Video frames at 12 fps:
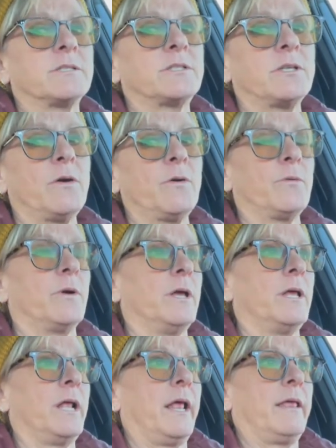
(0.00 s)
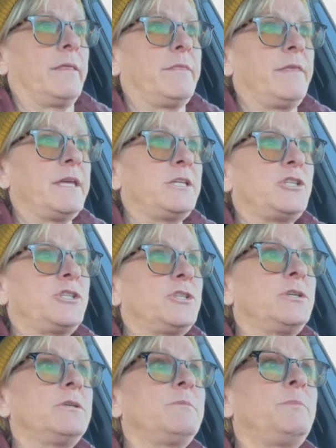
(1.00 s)
So they
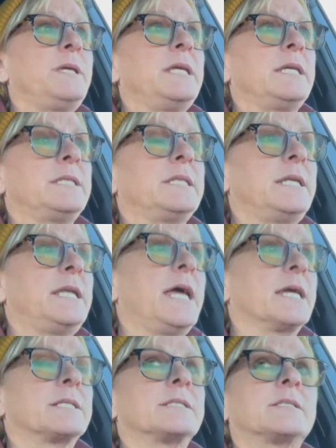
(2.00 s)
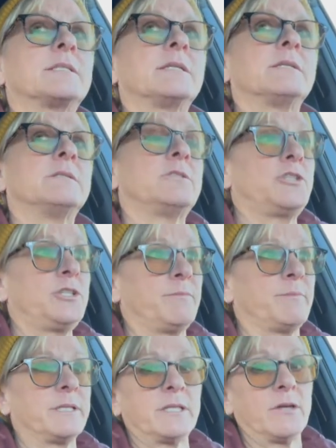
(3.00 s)
should be in the next
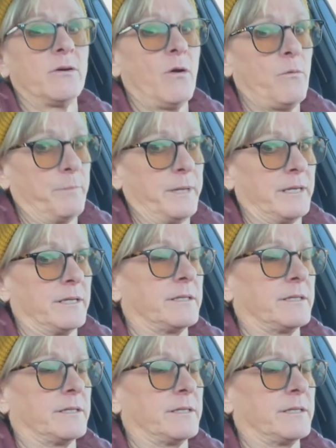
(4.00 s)
shipment, they're hoping.